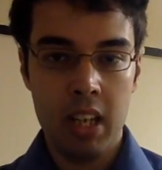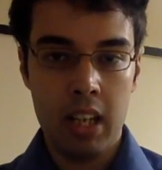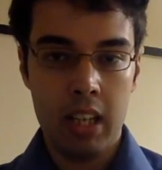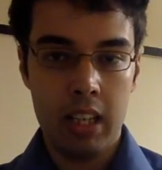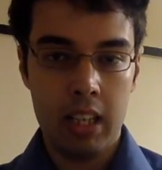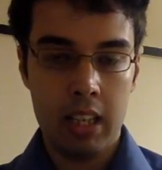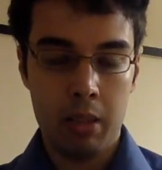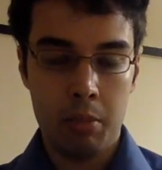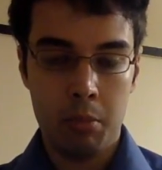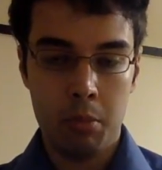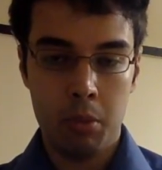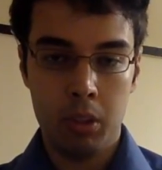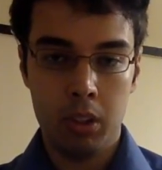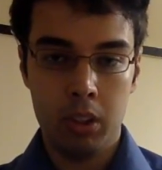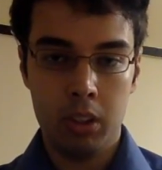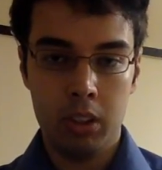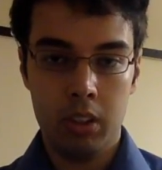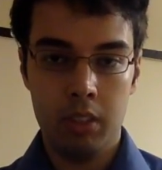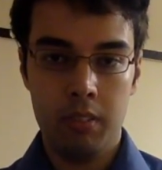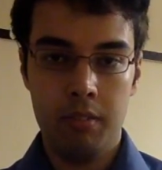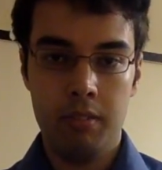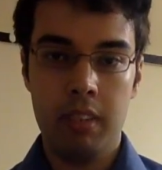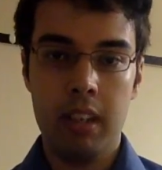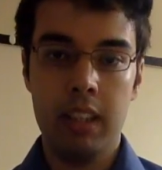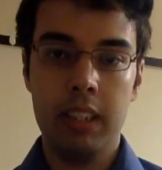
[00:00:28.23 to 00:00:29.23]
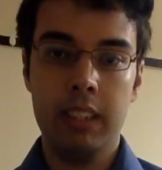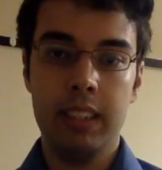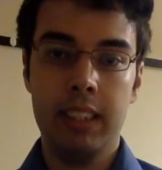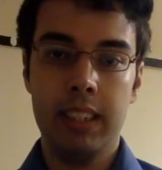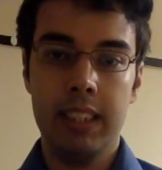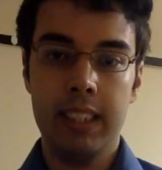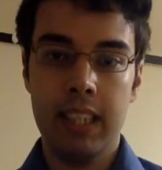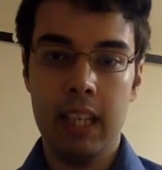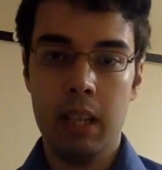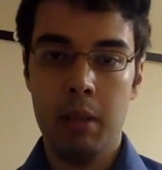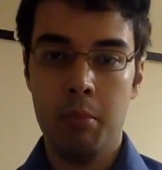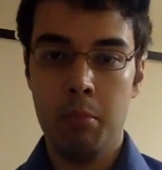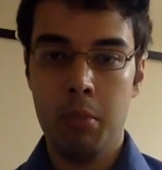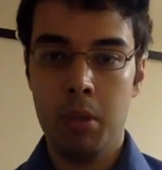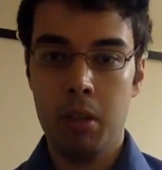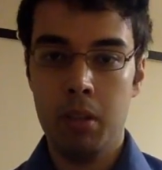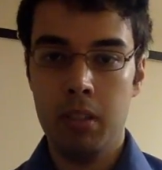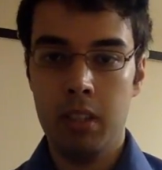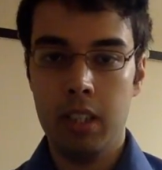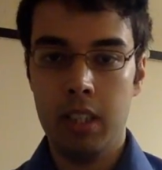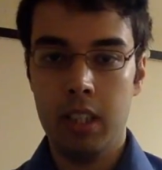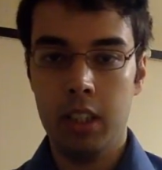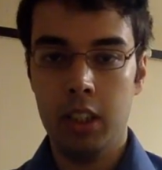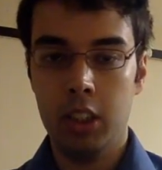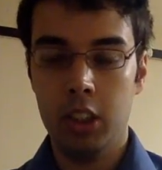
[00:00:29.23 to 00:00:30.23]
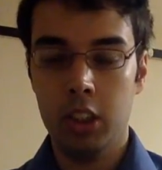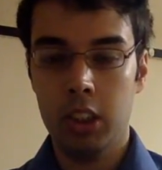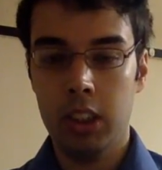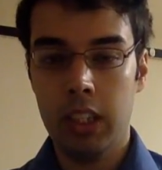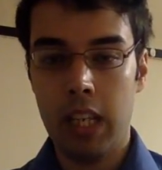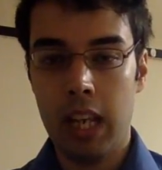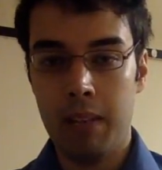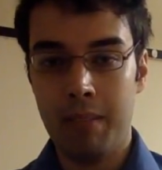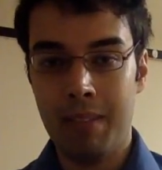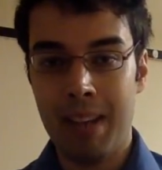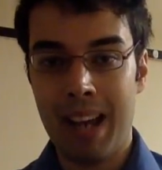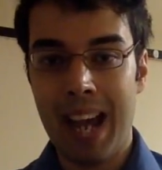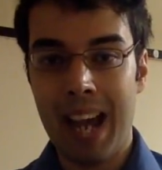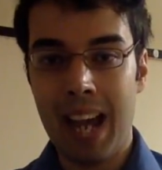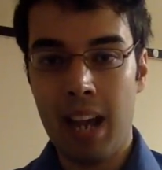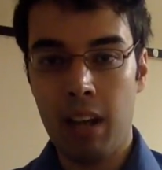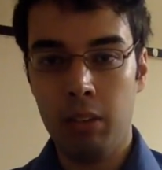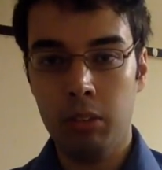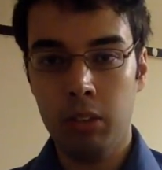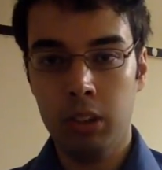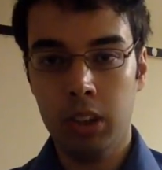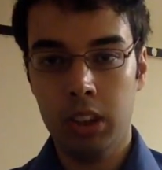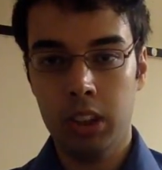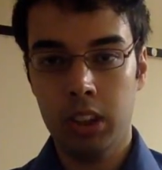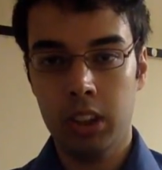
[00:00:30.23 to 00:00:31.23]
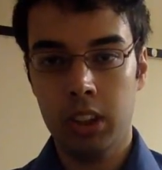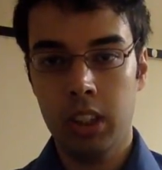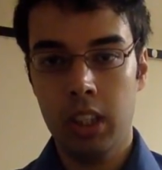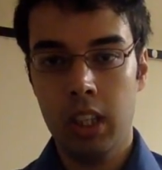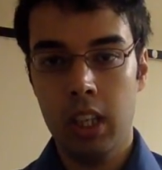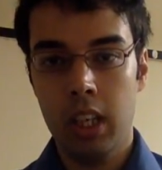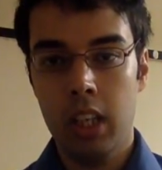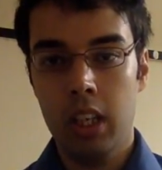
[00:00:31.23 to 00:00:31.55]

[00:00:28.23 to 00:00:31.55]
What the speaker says: and they want to invest in Cambodia just to have a house,